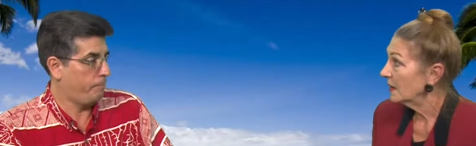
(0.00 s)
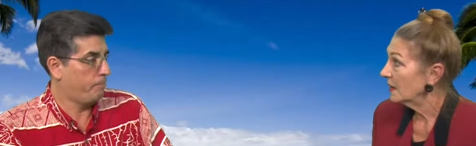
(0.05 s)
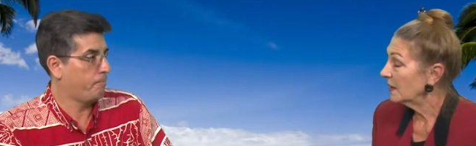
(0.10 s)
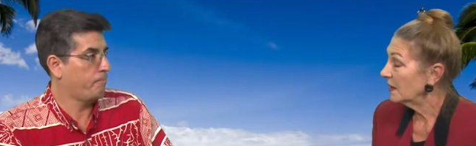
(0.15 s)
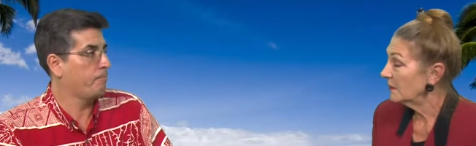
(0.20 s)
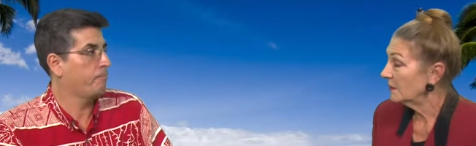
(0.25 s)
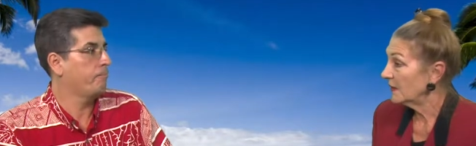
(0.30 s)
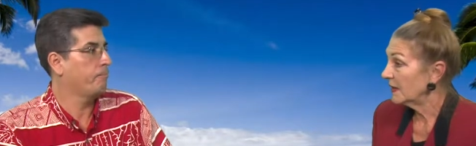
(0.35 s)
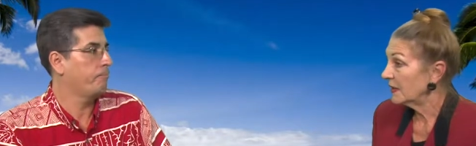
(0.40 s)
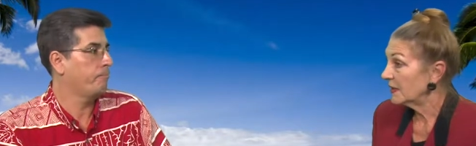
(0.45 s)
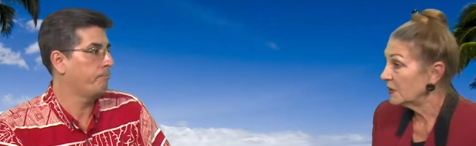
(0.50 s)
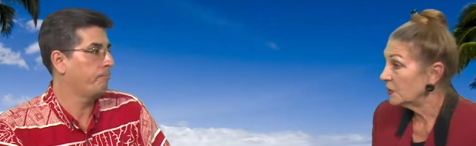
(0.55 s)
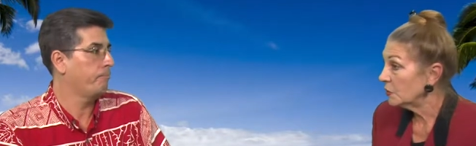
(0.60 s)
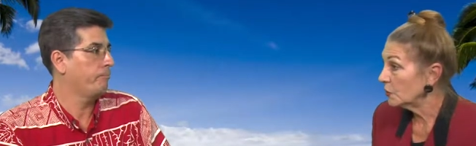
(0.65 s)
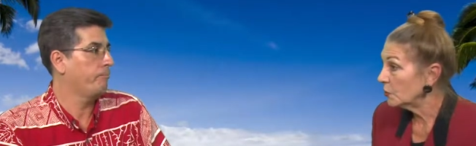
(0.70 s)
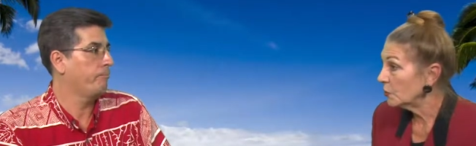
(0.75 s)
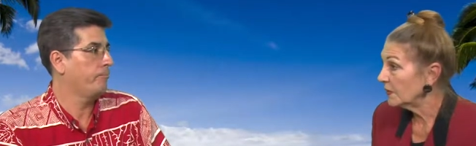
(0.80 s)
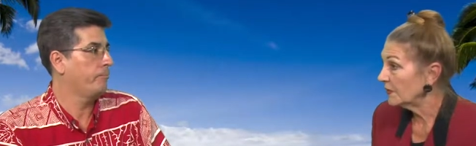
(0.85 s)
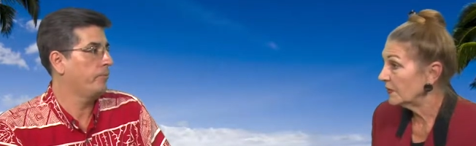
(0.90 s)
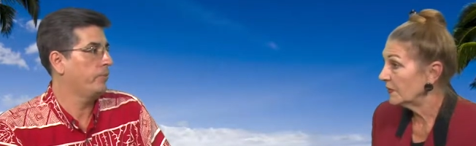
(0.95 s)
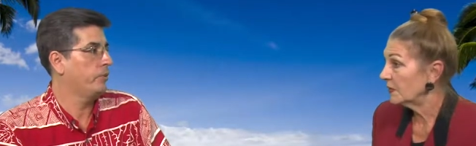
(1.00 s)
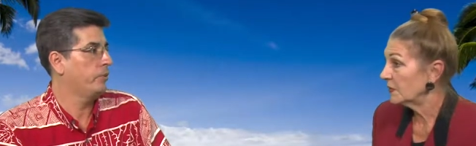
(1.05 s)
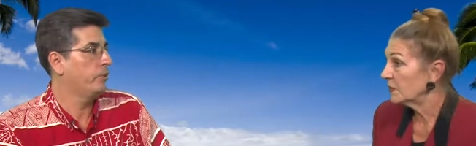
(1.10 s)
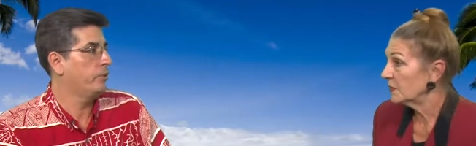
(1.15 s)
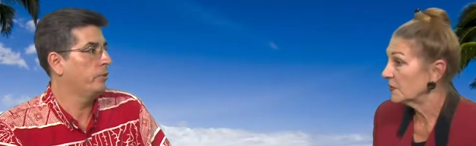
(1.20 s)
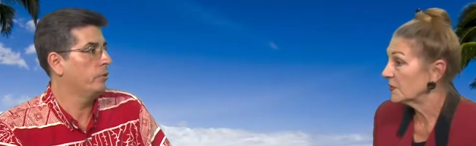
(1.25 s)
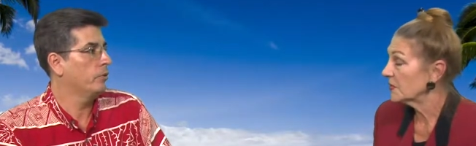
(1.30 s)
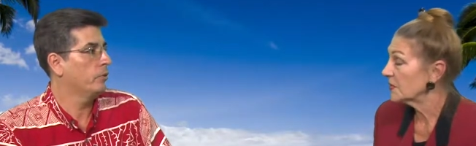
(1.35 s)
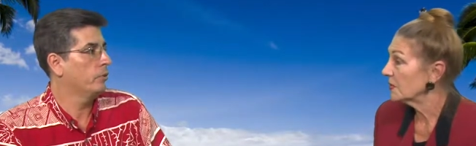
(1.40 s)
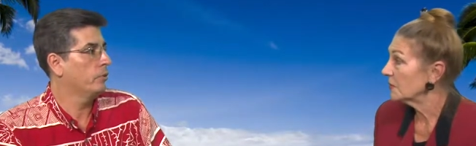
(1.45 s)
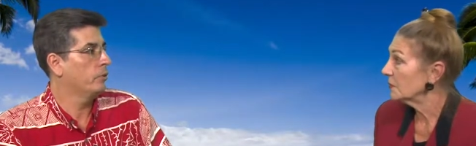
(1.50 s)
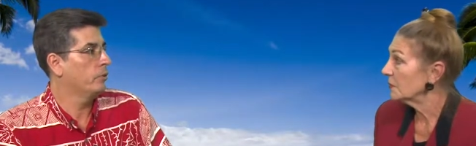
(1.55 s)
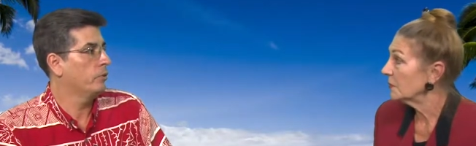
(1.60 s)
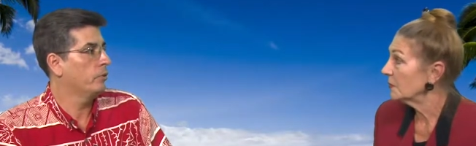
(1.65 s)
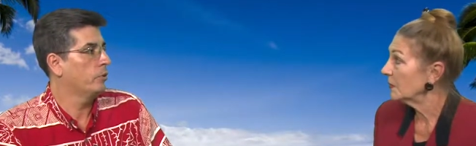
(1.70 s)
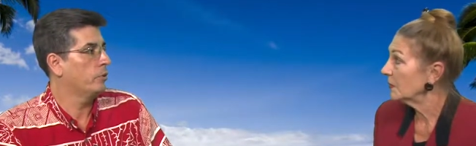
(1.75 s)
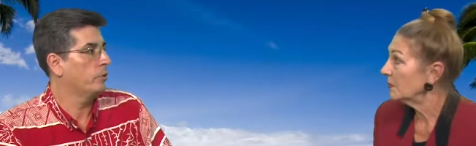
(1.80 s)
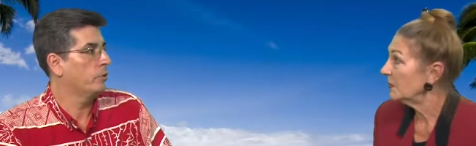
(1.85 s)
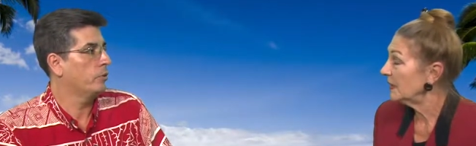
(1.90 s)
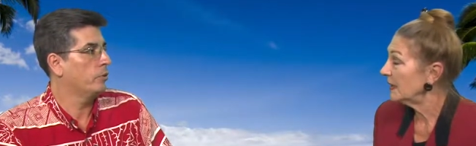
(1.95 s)
Speaker 1: If they do refuse
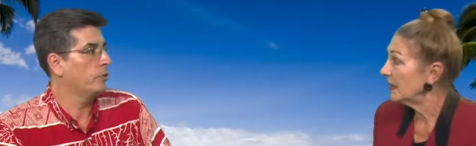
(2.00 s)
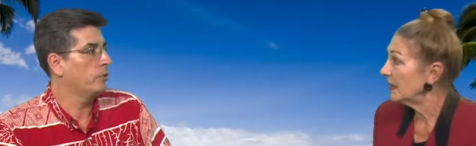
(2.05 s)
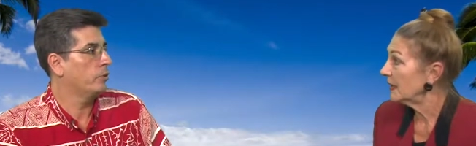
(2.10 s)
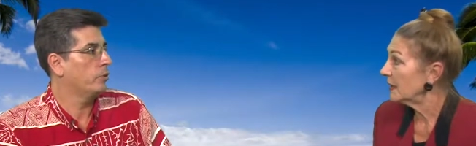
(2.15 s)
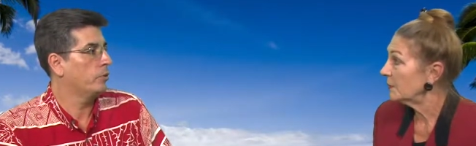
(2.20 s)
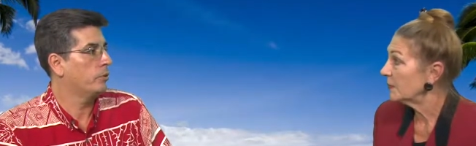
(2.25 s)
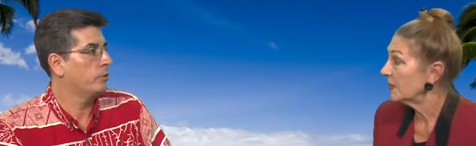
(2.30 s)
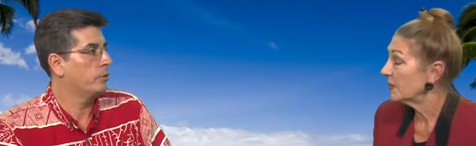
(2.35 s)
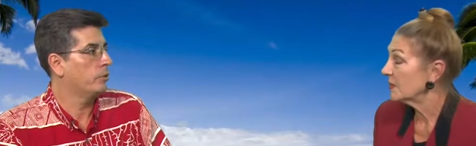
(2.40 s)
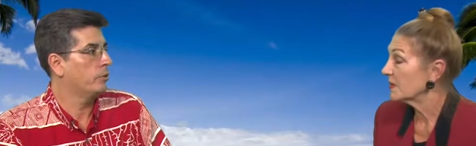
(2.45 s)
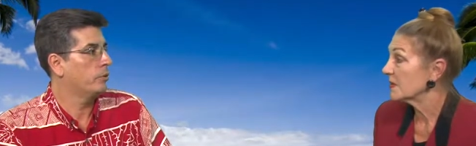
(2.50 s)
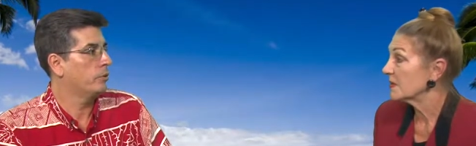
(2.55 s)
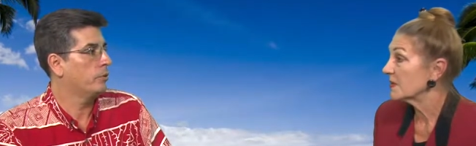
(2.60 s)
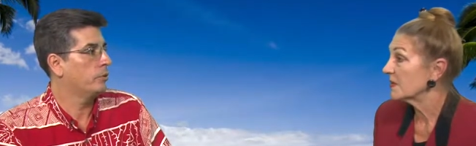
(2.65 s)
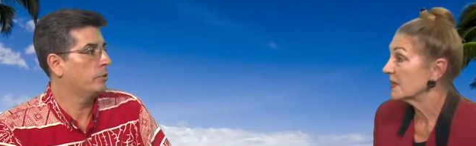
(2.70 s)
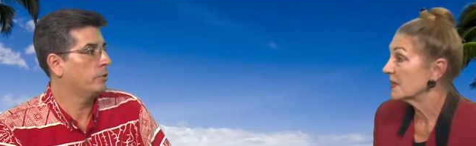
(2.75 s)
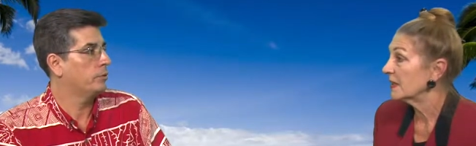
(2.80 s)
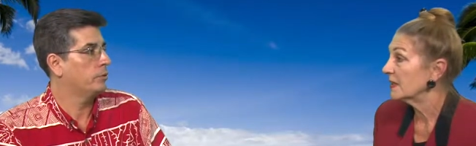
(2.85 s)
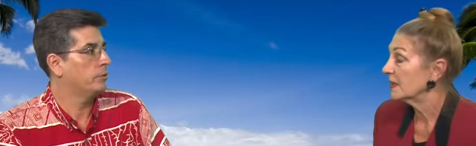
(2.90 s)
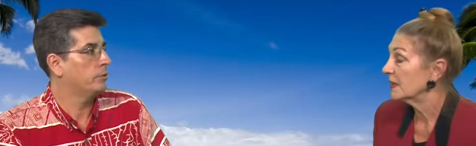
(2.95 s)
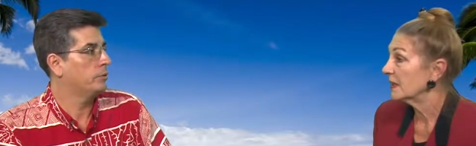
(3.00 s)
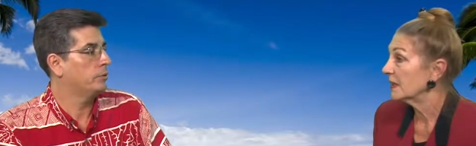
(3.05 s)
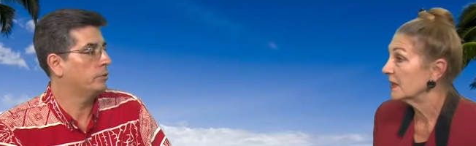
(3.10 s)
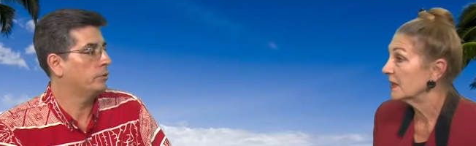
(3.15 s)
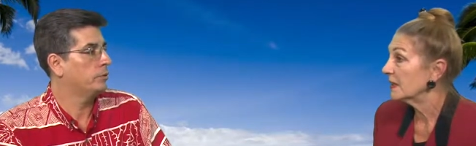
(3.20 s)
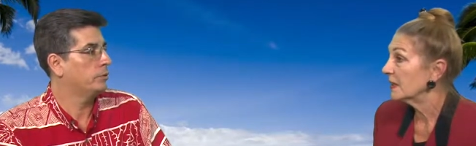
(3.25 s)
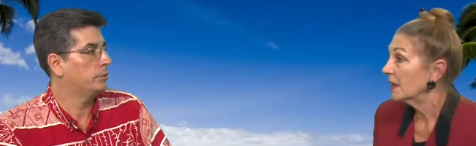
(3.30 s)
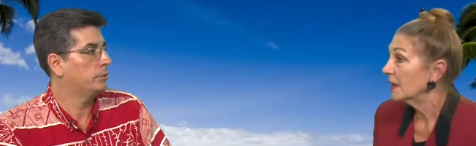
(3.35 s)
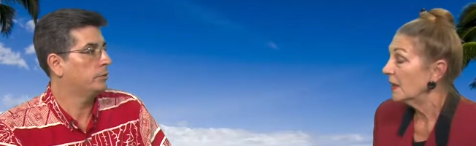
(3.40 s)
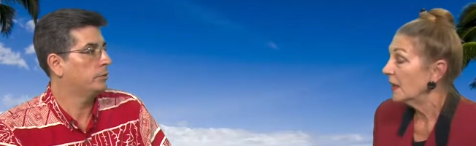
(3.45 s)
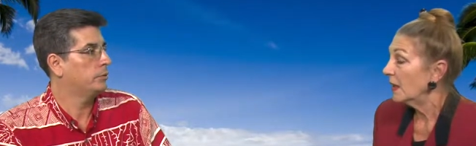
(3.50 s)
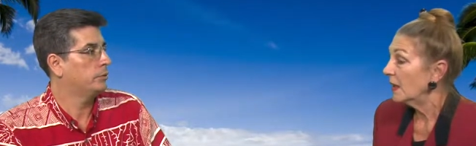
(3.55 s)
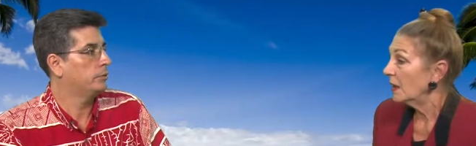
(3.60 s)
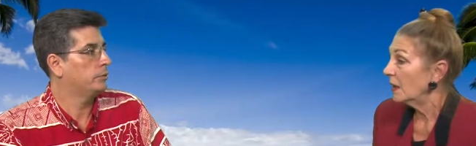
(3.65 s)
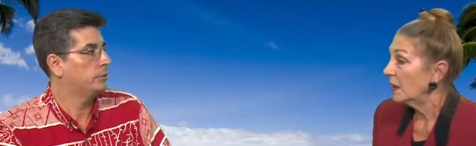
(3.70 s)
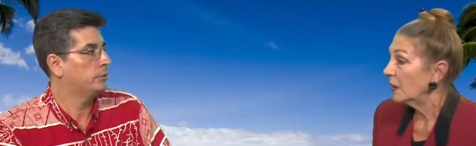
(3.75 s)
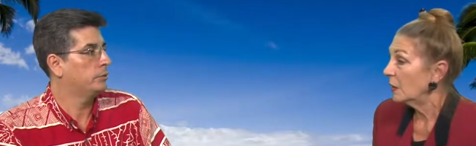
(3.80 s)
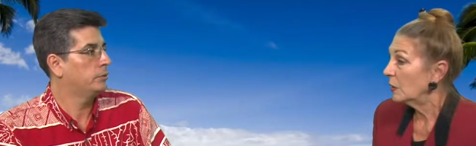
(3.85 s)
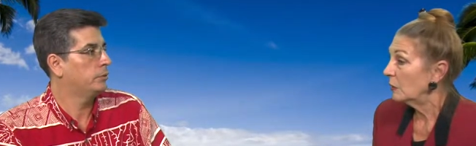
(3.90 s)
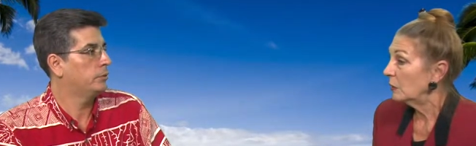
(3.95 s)
to mediate, because in the
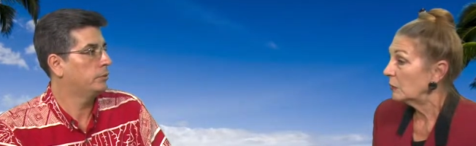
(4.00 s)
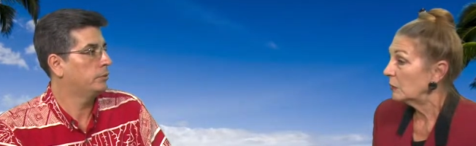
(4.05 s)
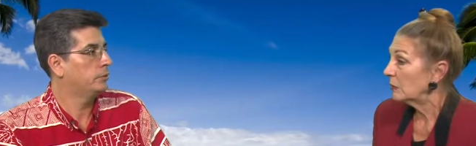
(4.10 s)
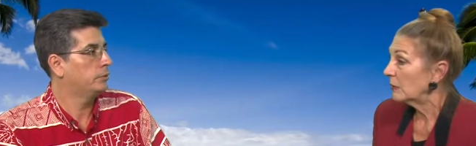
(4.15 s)
um,